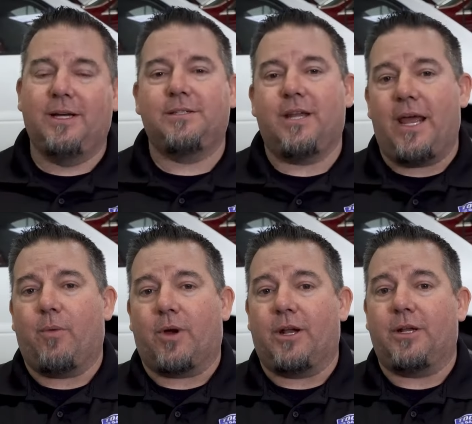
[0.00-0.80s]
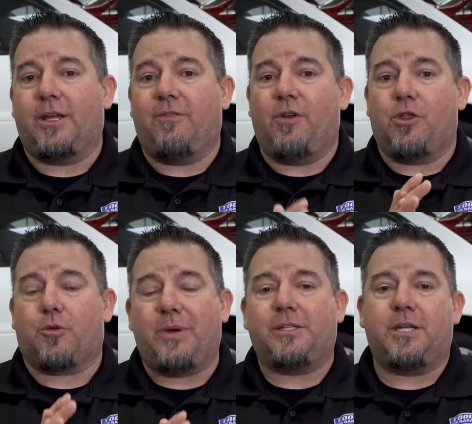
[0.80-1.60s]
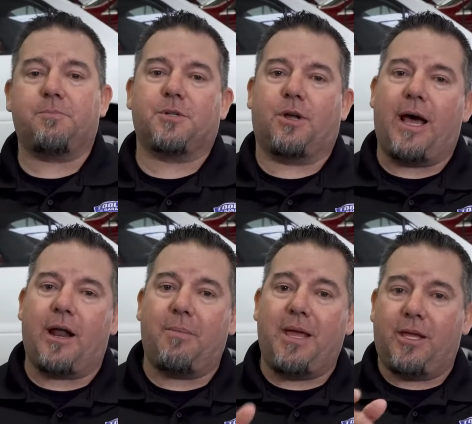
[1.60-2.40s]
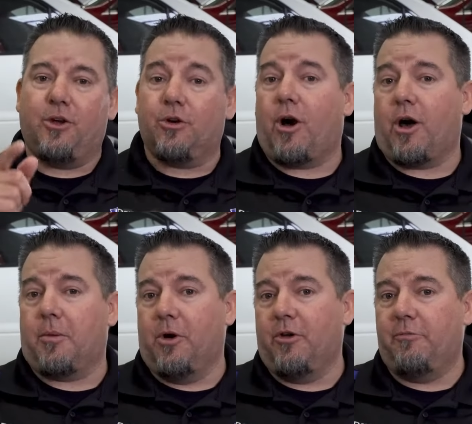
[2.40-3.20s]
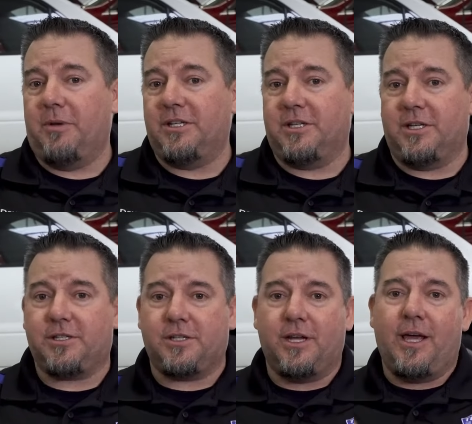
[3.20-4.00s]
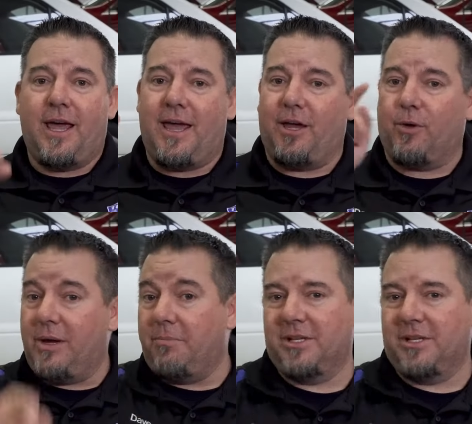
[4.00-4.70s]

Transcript: Today we're gonna give you three tips on how to make your automotive business a green